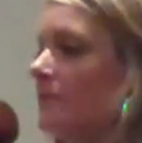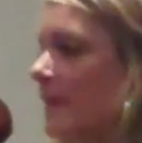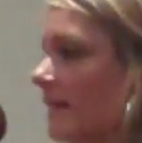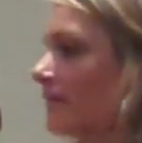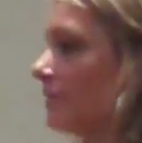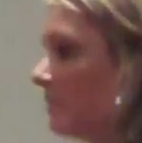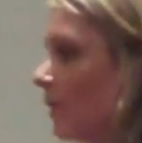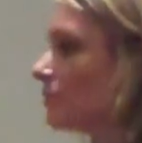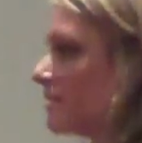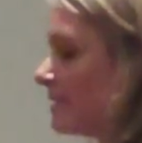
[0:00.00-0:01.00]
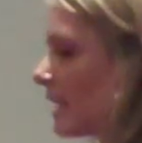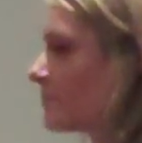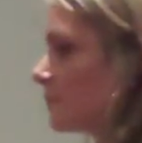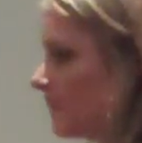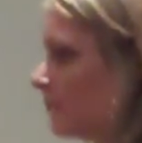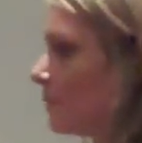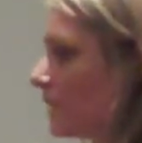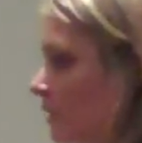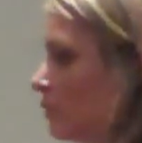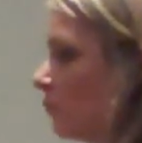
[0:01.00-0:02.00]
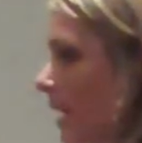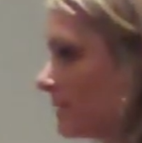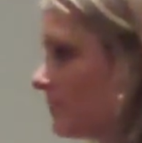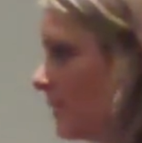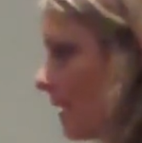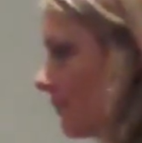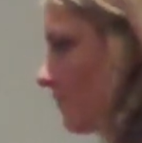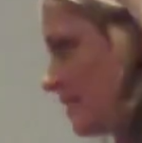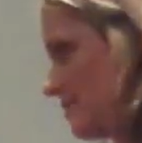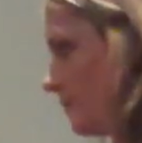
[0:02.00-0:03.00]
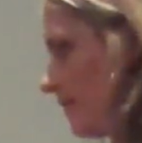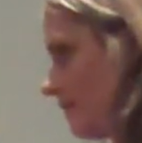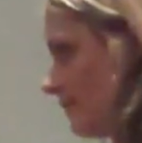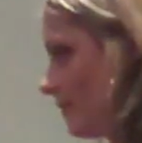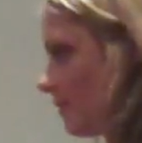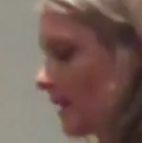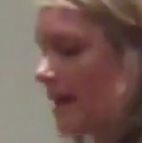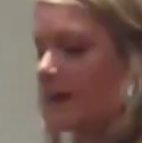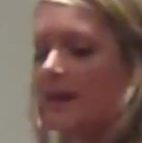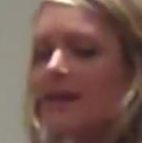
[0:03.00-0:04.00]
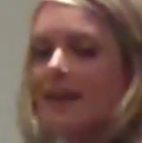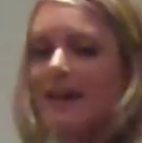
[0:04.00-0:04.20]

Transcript: then those are the types of people that you want to become friends with, okay?